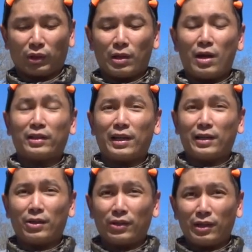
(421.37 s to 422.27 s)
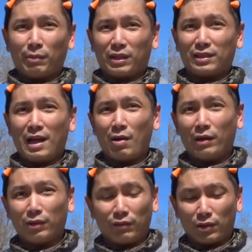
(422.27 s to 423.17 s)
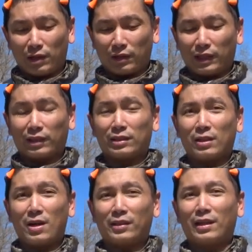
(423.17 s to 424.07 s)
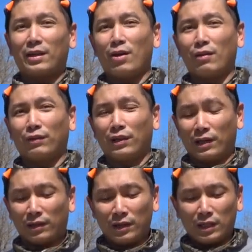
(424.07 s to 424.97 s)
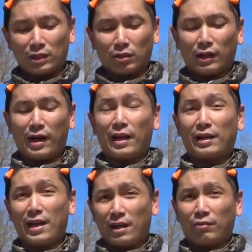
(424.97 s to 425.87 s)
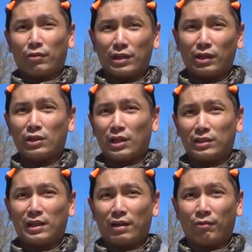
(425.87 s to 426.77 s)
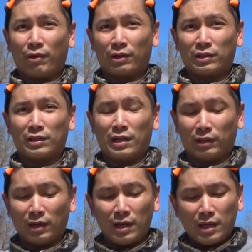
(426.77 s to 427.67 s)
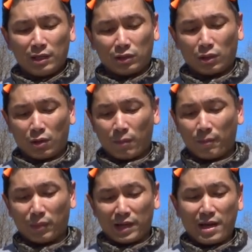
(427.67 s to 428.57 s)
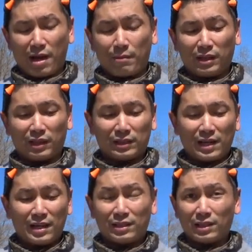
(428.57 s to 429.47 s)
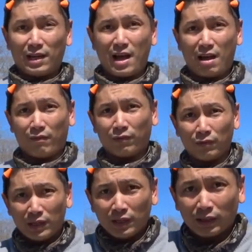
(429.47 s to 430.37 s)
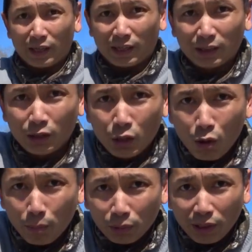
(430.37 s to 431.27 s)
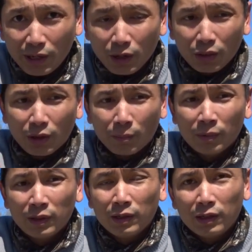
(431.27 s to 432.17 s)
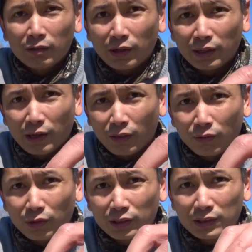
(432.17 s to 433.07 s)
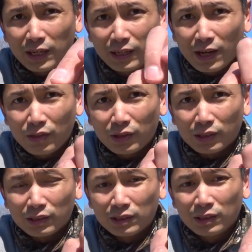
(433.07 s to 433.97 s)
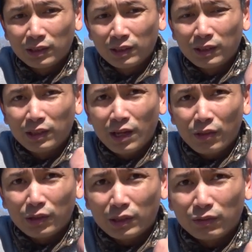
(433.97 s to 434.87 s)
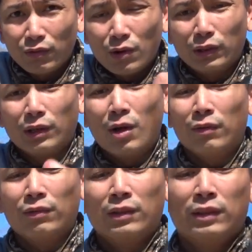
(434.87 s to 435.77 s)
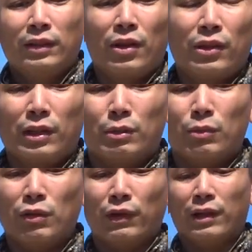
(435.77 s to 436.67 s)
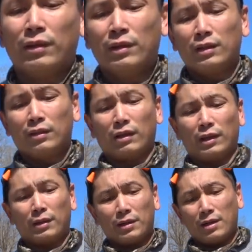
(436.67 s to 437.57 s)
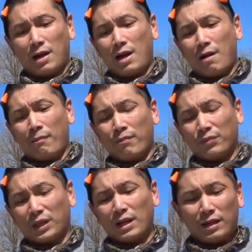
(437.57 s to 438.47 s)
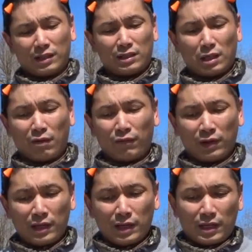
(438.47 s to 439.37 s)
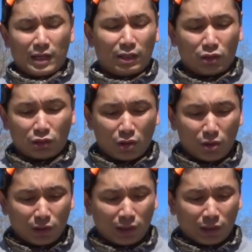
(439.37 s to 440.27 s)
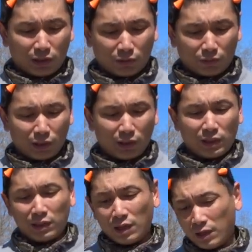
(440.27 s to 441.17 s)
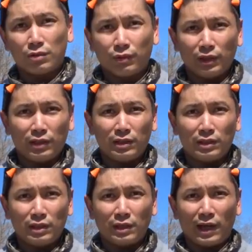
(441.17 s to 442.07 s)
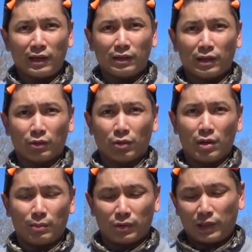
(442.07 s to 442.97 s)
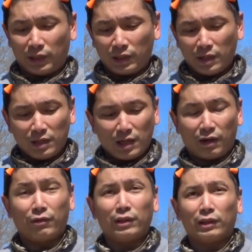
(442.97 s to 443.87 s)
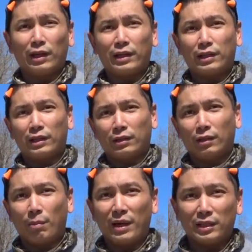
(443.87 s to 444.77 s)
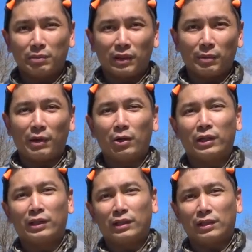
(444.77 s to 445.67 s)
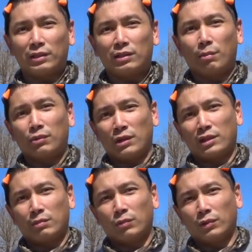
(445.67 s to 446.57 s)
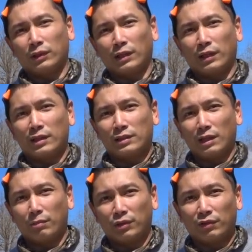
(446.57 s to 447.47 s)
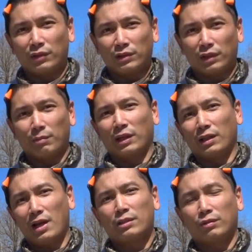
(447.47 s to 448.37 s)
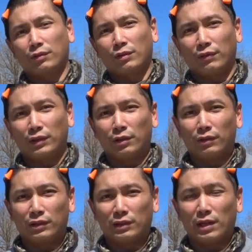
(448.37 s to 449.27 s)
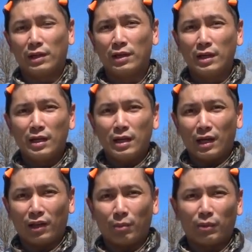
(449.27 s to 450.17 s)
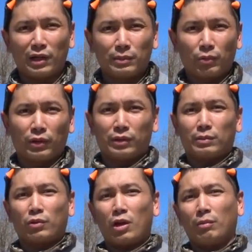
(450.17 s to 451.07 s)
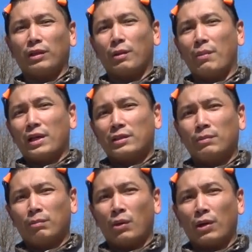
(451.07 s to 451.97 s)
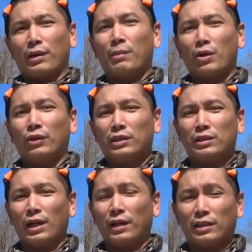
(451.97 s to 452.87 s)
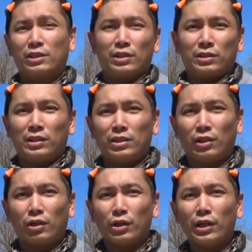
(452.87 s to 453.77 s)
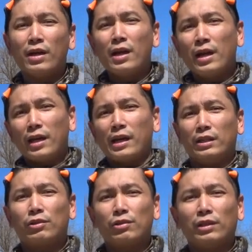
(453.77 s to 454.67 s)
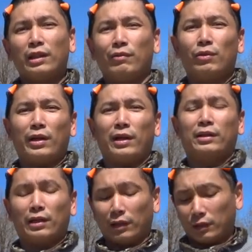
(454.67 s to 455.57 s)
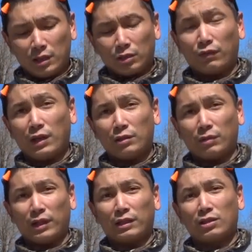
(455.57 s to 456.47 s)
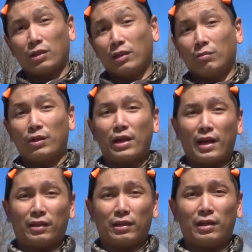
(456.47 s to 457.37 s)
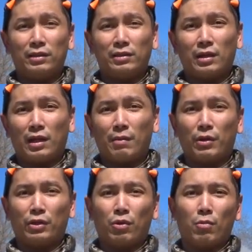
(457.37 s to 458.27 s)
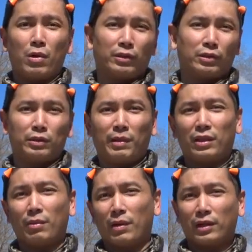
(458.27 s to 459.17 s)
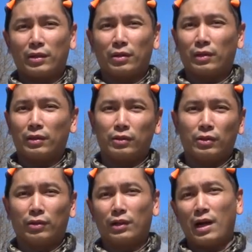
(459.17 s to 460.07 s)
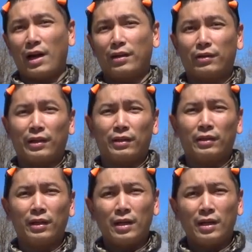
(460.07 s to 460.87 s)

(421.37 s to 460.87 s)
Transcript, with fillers: the Loctite on there because now I don't even know how to get this Loctite off of there so that I can readjust that rear sight. So, but yeah, I mean, the sights have like no play on them right now. The front sight, nothing is nothing is falling off, nothing is moving, right? Um, the gun itself, it's solid. It's a really, it's a really easy handgun to operate. I really like it. The best part about it is the price point. Like I said previously in my last review video, this gun, uh, the price point is probably the best part about this gun. It's just such a good entry level handguns. So if you guys want to get started with handguns, uh, but you don't want to spend the money on you know the higher end